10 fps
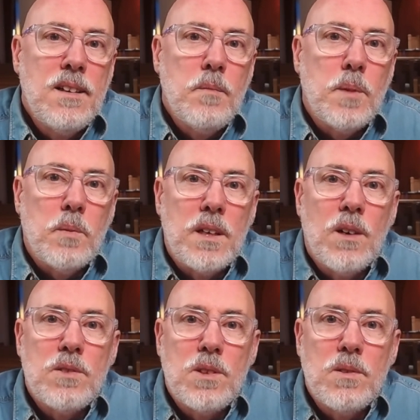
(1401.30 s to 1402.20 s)
But we
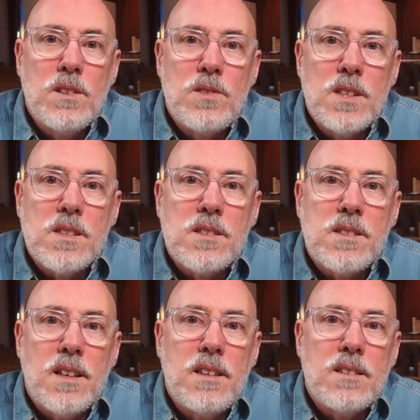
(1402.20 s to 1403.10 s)
know too that Jesus
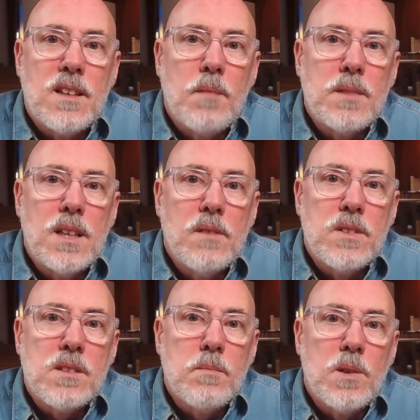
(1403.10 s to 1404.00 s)
said he's come to give
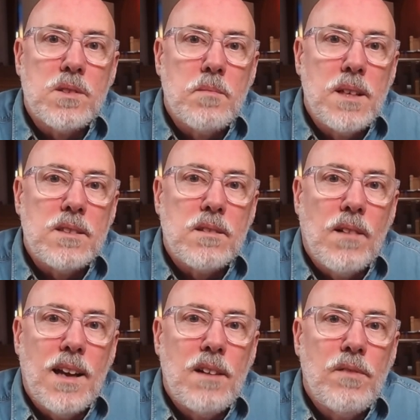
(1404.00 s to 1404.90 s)
us the most amazing
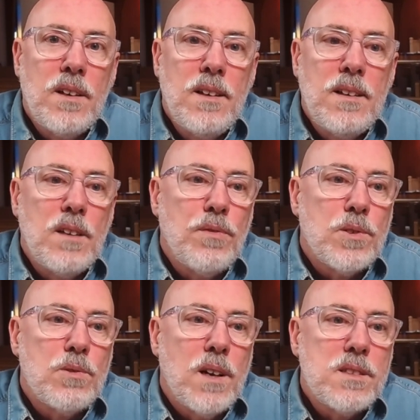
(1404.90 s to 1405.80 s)
life if we'll
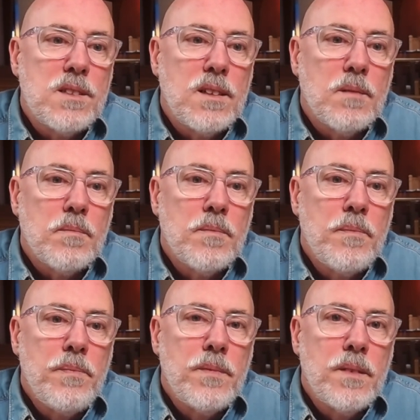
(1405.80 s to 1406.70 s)
trust him.
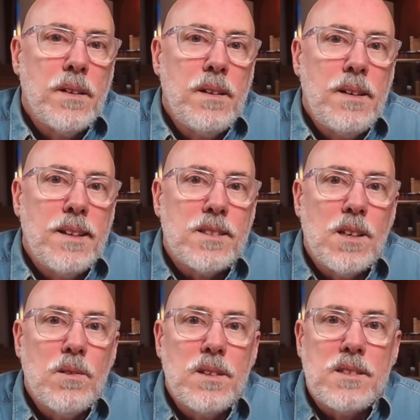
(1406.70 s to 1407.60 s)
And
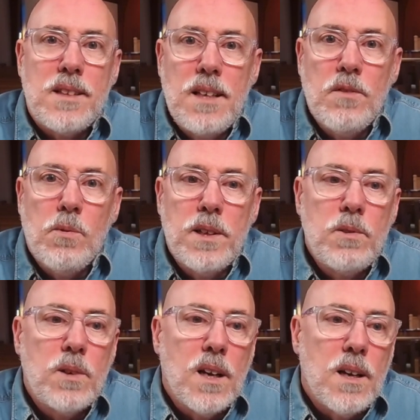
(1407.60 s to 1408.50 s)
so it's the evil one
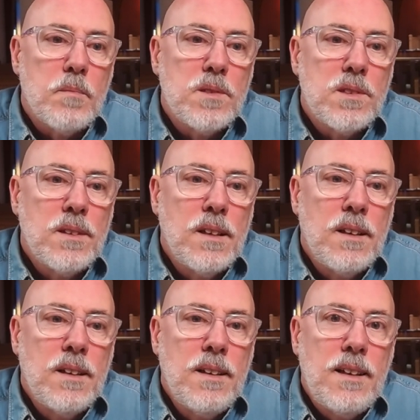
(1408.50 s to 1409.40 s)
who comes
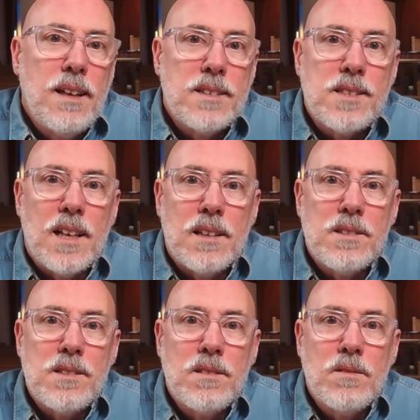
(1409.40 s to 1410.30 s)
and
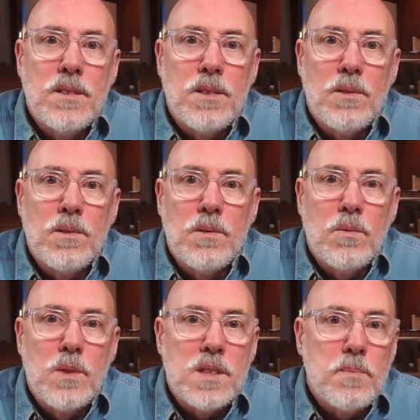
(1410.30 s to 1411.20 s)
says, through
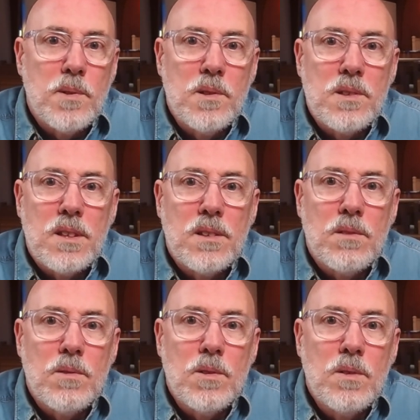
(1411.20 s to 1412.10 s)
whispers and
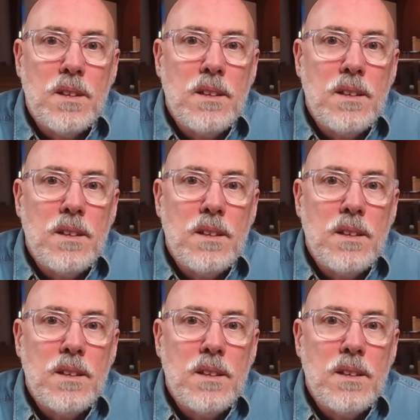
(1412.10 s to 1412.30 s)
through